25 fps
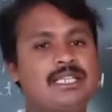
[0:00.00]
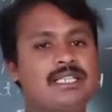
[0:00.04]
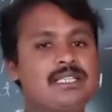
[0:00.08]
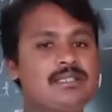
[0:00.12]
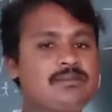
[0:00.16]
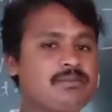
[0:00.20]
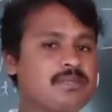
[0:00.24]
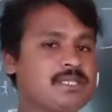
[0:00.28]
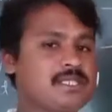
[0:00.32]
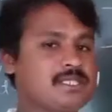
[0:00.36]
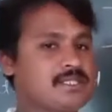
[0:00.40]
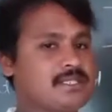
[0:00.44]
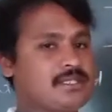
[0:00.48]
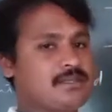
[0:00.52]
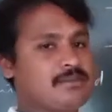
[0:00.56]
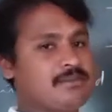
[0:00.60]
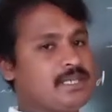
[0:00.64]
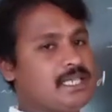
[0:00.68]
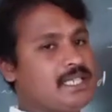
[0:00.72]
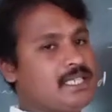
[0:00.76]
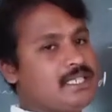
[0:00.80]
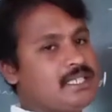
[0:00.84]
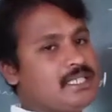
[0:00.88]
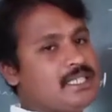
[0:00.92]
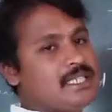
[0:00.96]
replaced by
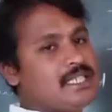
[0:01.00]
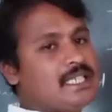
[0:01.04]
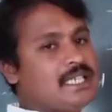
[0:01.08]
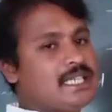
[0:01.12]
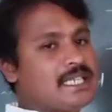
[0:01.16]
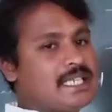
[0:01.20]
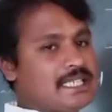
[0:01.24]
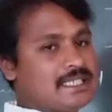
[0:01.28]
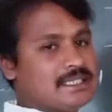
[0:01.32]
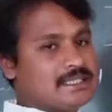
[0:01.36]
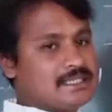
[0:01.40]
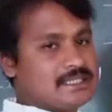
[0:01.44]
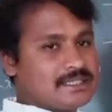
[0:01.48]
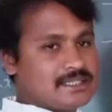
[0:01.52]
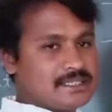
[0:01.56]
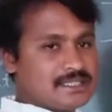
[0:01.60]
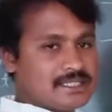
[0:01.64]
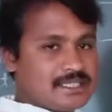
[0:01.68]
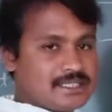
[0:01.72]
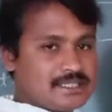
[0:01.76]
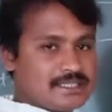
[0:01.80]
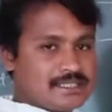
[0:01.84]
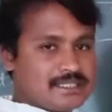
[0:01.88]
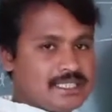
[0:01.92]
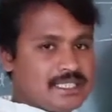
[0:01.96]

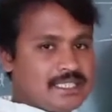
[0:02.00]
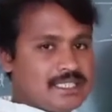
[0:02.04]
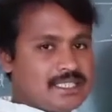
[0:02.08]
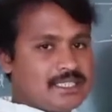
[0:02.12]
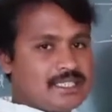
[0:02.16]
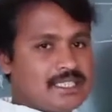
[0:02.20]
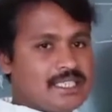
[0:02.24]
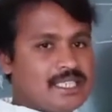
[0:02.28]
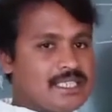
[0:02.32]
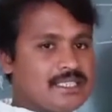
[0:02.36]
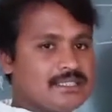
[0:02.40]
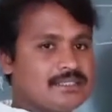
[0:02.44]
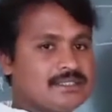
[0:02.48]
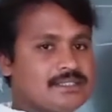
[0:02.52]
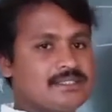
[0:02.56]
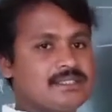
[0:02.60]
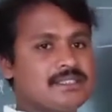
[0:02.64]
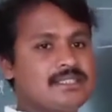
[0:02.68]
transistors here. Hence,